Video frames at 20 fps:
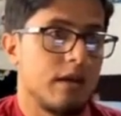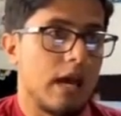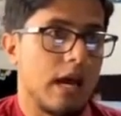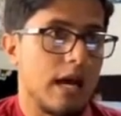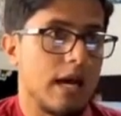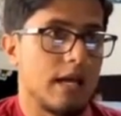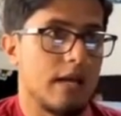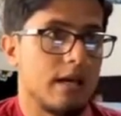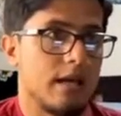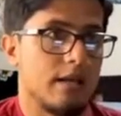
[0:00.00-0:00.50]

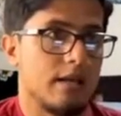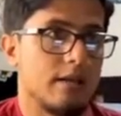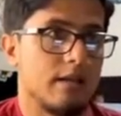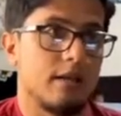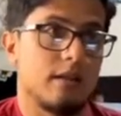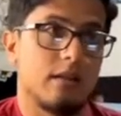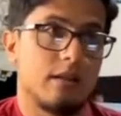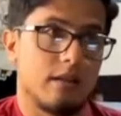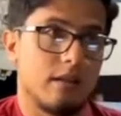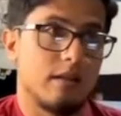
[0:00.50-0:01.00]

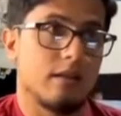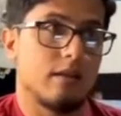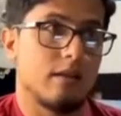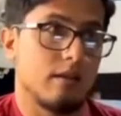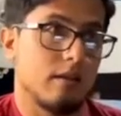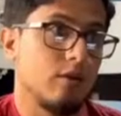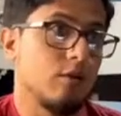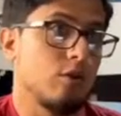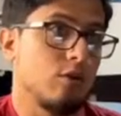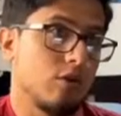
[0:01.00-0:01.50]
And
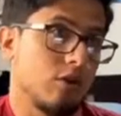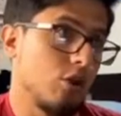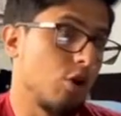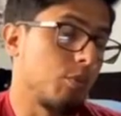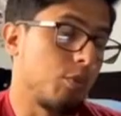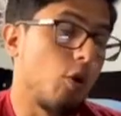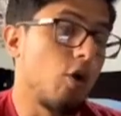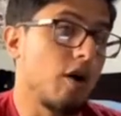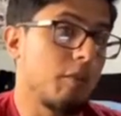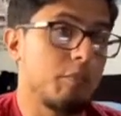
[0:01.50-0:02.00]

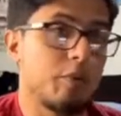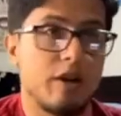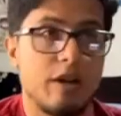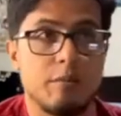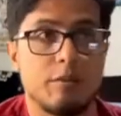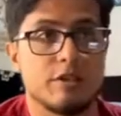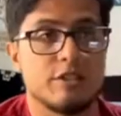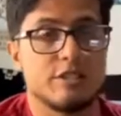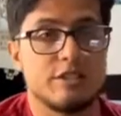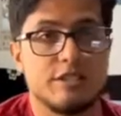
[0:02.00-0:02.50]
Noboa pretty
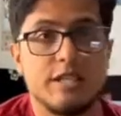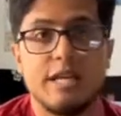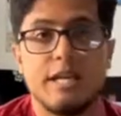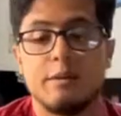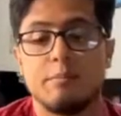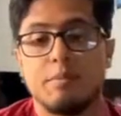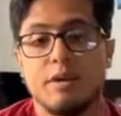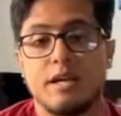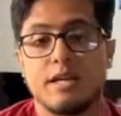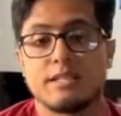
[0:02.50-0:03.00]
much did
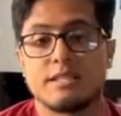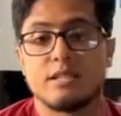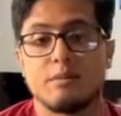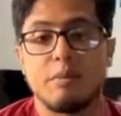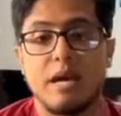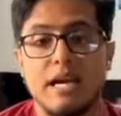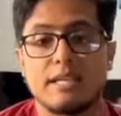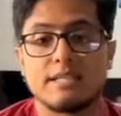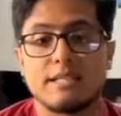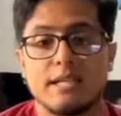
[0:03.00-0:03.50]
it because the
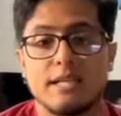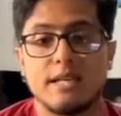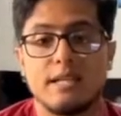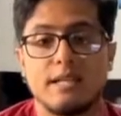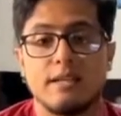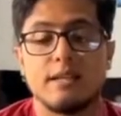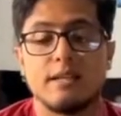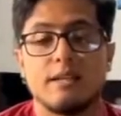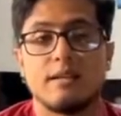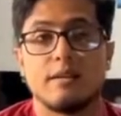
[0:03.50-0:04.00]

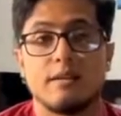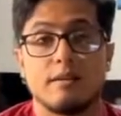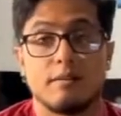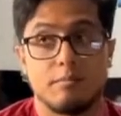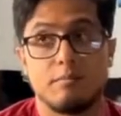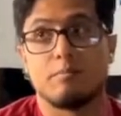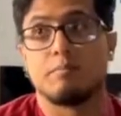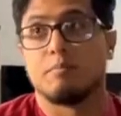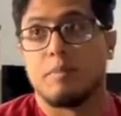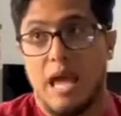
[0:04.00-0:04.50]
Mexican
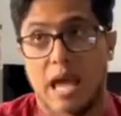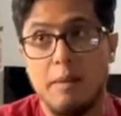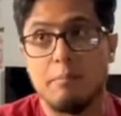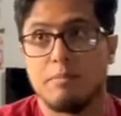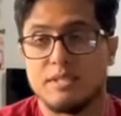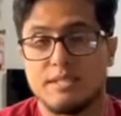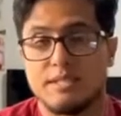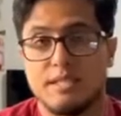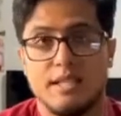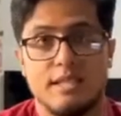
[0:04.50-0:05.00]

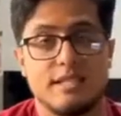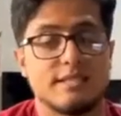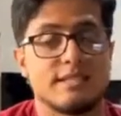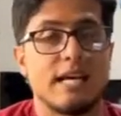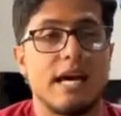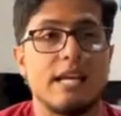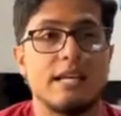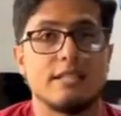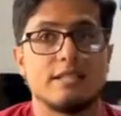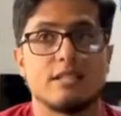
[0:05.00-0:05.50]
embassy
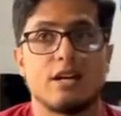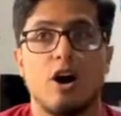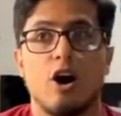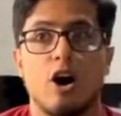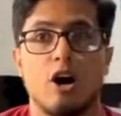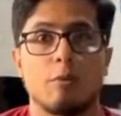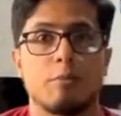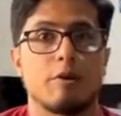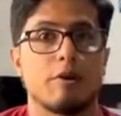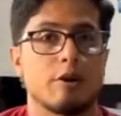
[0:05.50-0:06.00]
decided to
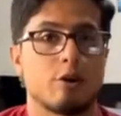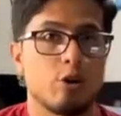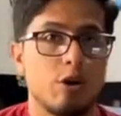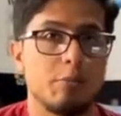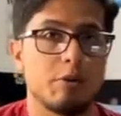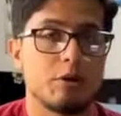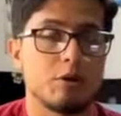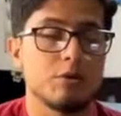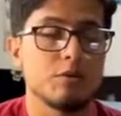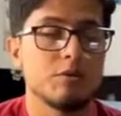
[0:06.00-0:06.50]
harbor a
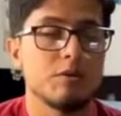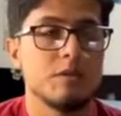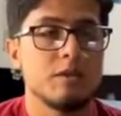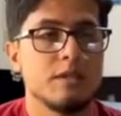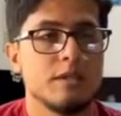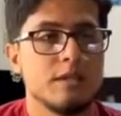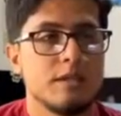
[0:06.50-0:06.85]
criminal.